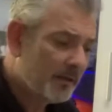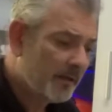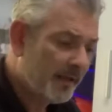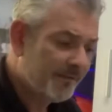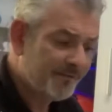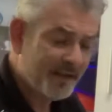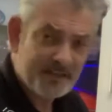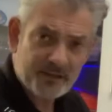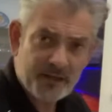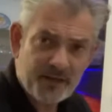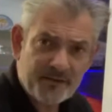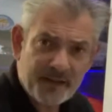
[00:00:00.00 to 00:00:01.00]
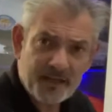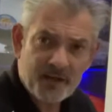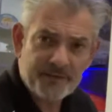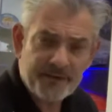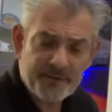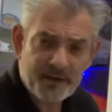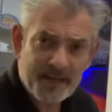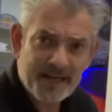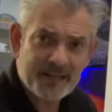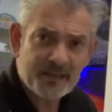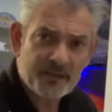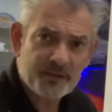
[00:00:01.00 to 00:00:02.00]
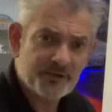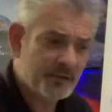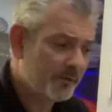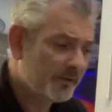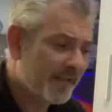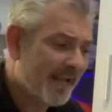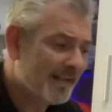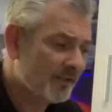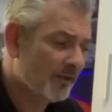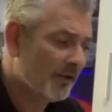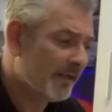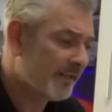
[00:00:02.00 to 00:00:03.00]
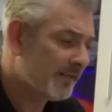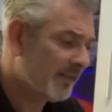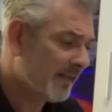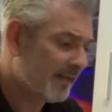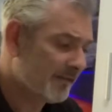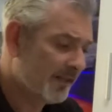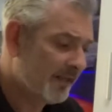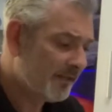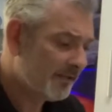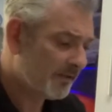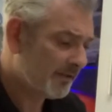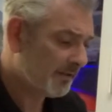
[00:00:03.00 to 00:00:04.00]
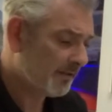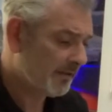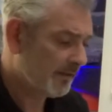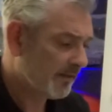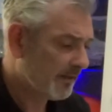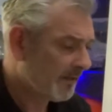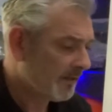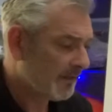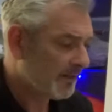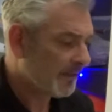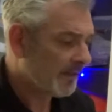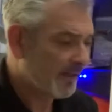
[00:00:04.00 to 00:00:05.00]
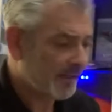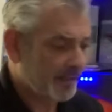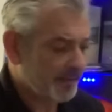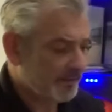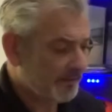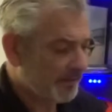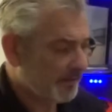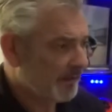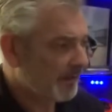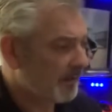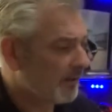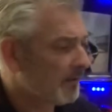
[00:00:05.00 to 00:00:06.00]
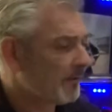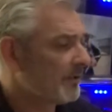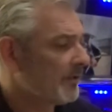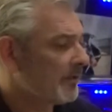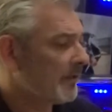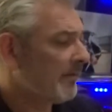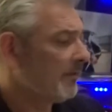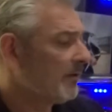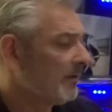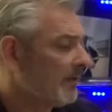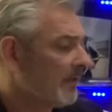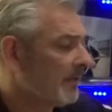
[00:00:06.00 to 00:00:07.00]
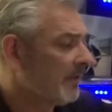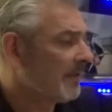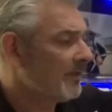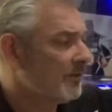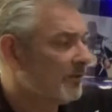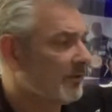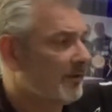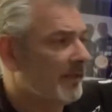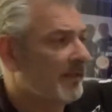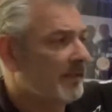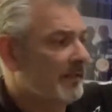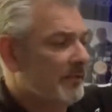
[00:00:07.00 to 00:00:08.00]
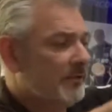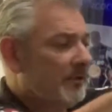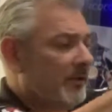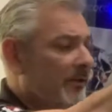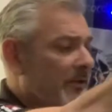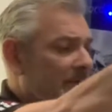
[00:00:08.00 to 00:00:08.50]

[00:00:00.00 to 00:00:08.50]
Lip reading: In fact, I don't think I've ever had a suit as light as this. And I'll just give you a little insight into